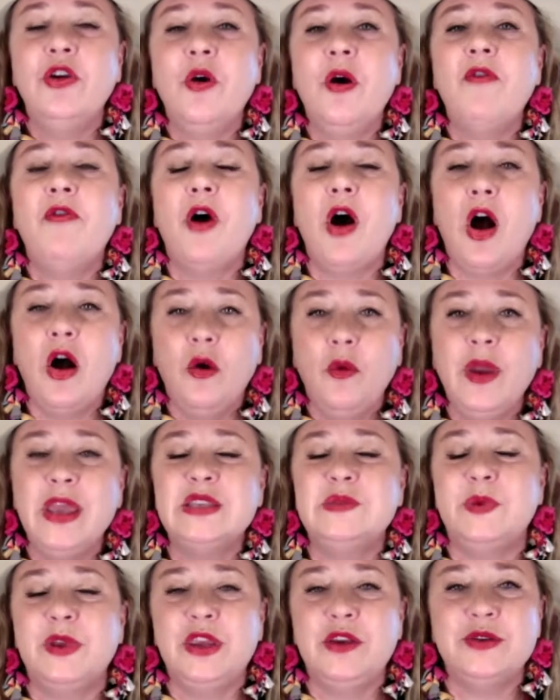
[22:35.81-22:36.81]
You have
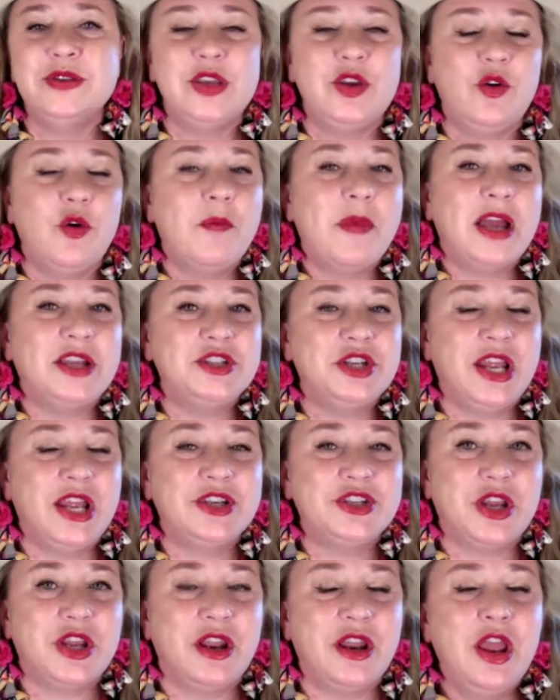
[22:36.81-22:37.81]
always been using your
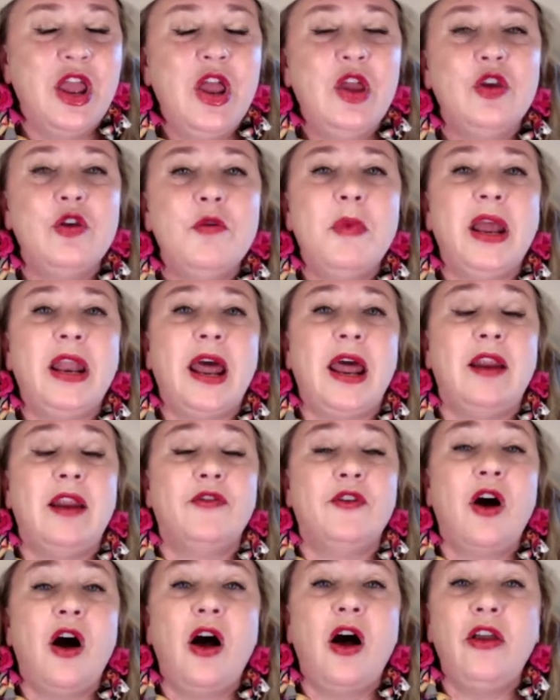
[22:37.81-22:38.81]
imagination. You might
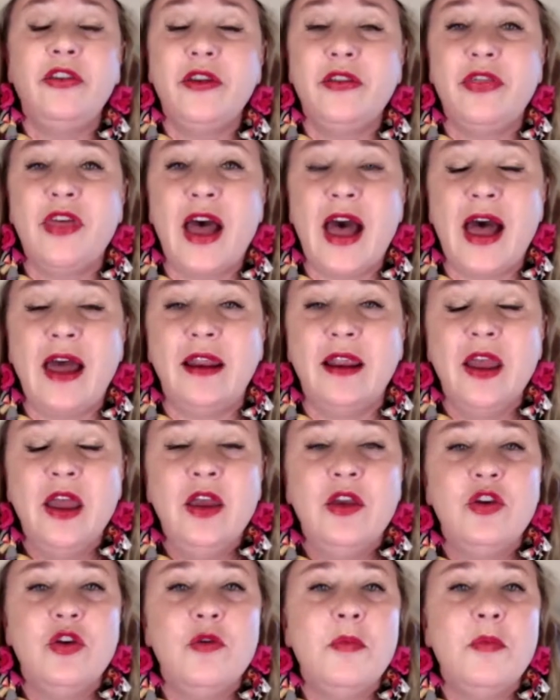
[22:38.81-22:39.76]
not have called it that.